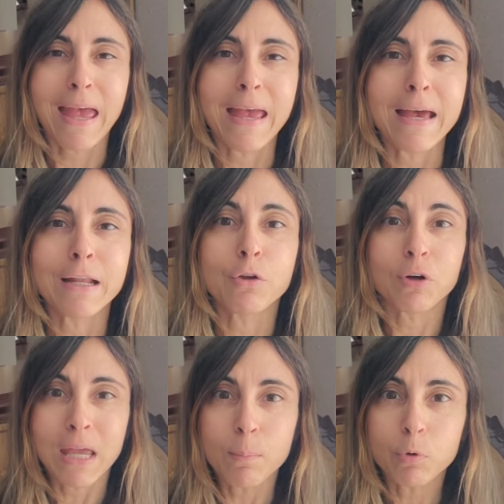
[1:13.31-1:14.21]
and
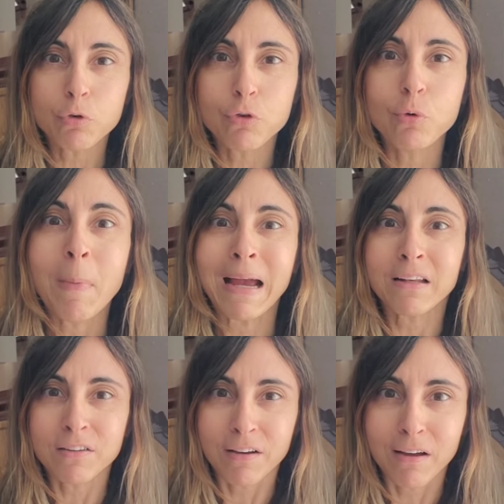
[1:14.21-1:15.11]
you're able to
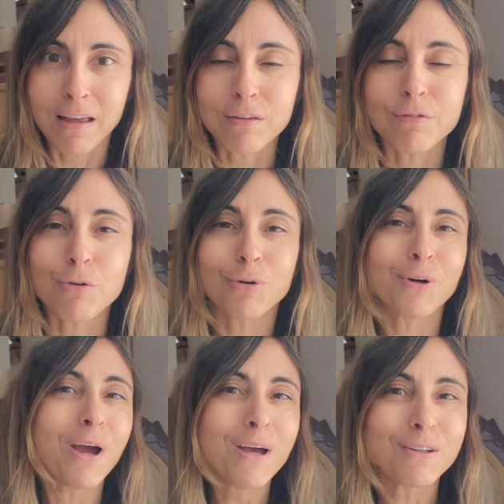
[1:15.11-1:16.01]
magnetize
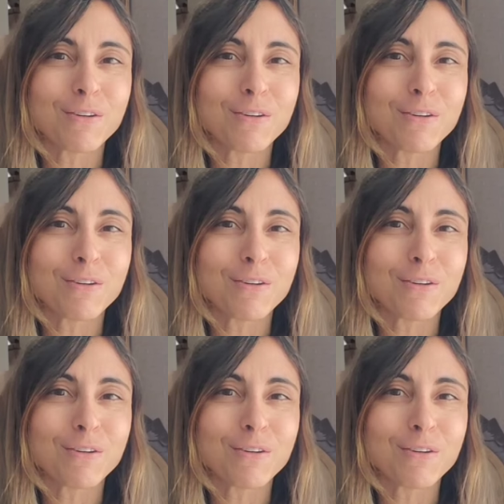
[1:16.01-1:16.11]
your